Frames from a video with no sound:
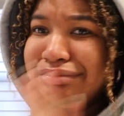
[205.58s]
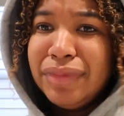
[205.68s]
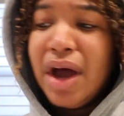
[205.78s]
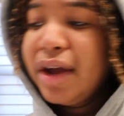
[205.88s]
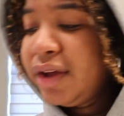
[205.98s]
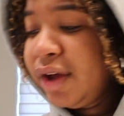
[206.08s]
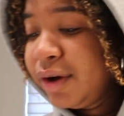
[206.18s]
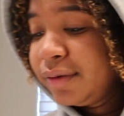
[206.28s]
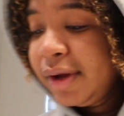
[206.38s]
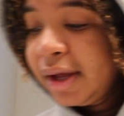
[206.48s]
Not
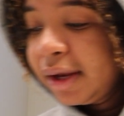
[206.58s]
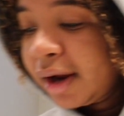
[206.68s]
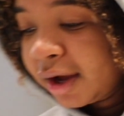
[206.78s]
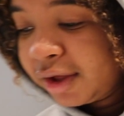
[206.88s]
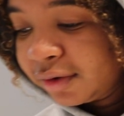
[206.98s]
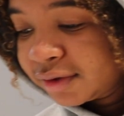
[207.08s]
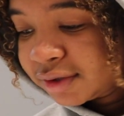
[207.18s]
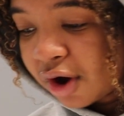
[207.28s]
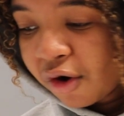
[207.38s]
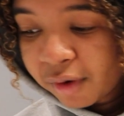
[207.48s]
cute, not cute.
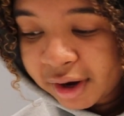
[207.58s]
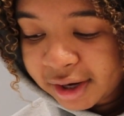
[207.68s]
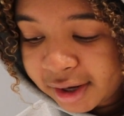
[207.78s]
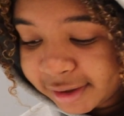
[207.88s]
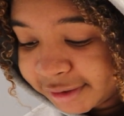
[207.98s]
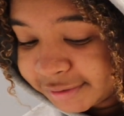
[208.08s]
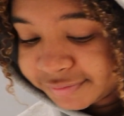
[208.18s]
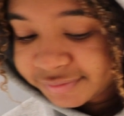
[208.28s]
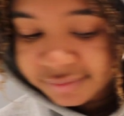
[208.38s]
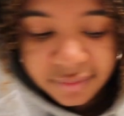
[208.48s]
So we're
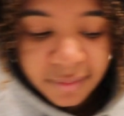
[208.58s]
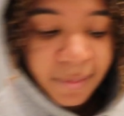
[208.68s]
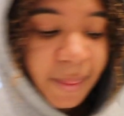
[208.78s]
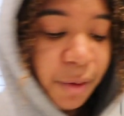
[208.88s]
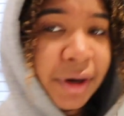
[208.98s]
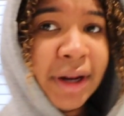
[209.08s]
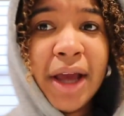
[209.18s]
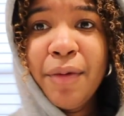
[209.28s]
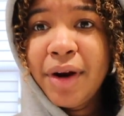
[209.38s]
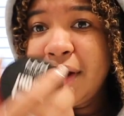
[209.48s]
gonna, we need to
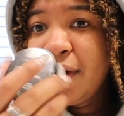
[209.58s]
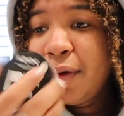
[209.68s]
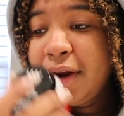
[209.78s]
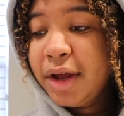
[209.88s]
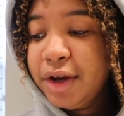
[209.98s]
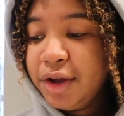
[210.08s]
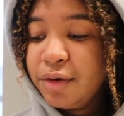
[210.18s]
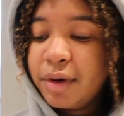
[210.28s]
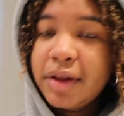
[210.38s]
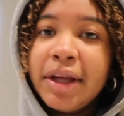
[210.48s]
get one, one, a
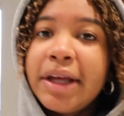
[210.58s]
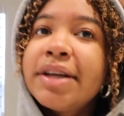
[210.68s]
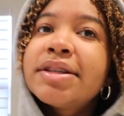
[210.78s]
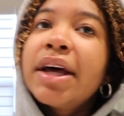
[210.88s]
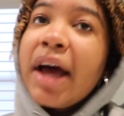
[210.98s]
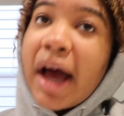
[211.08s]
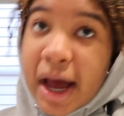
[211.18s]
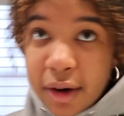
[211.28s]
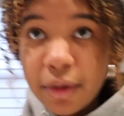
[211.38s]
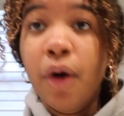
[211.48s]
new one of these.
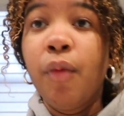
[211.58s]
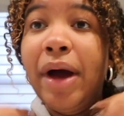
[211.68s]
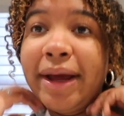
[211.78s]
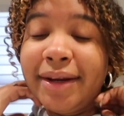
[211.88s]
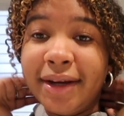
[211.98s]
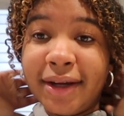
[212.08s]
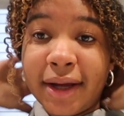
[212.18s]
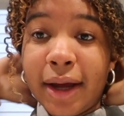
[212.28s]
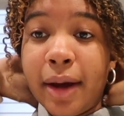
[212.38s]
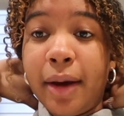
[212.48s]
I don't know when,
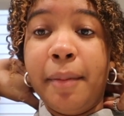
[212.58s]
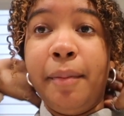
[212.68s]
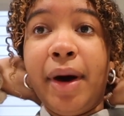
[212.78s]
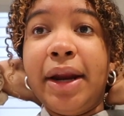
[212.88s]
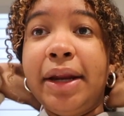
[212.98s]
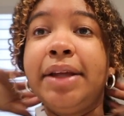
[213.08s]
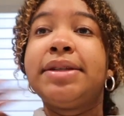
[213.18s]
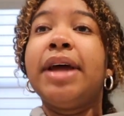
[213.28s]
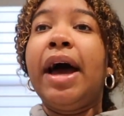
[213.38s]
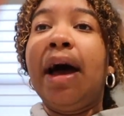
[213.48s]
but it
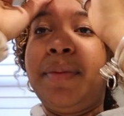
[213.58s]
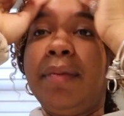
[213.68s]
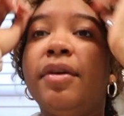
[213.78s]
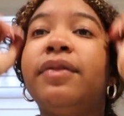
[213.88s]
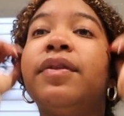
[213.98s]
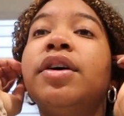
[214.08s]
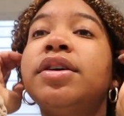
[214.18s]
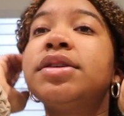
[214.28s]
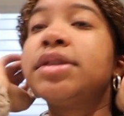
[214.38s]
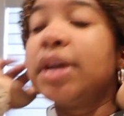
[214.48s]
needs to happen. But
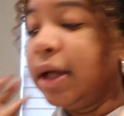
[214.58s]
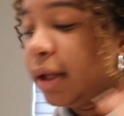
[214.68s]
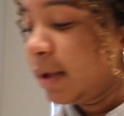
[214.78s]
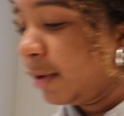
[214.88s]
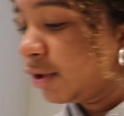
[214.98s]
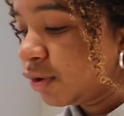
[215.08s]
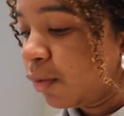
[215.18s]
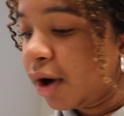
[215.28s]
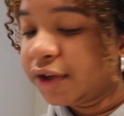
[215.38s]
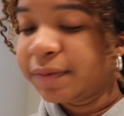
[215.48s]
first, let me just
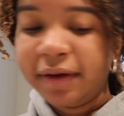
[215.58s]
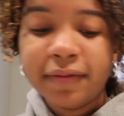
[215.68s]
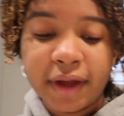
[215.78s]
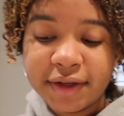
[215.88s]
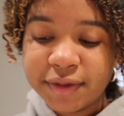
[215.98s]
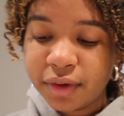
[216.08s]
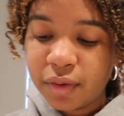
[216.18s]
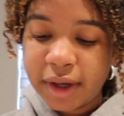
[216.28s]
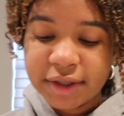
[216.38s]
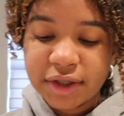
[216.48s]
wash my face real
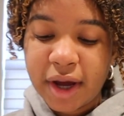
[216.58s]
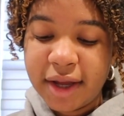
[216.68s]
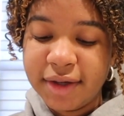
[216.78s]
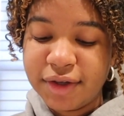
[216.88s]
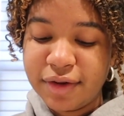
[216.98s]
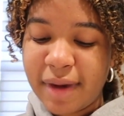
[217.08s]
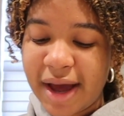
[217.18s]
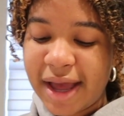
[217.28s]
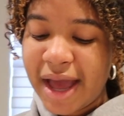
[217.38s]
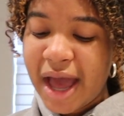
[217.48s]
quick so I can do
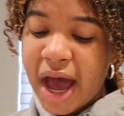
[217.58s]
my